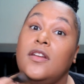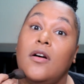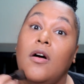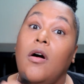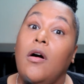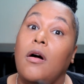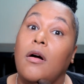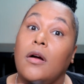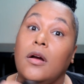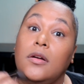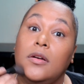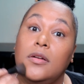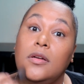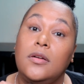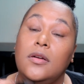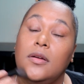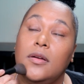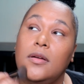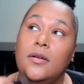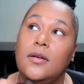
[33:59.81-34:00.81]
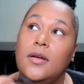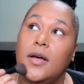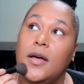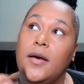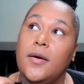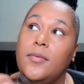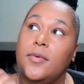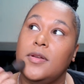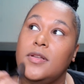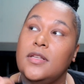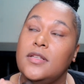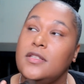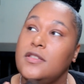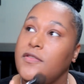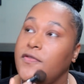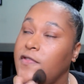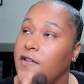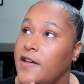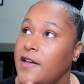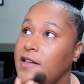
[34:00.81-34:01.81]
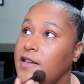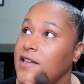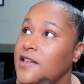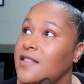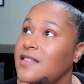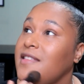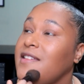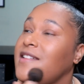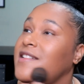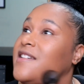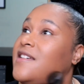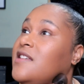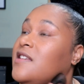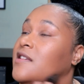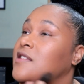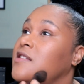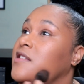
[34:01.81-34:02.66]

it hard. I was finding that,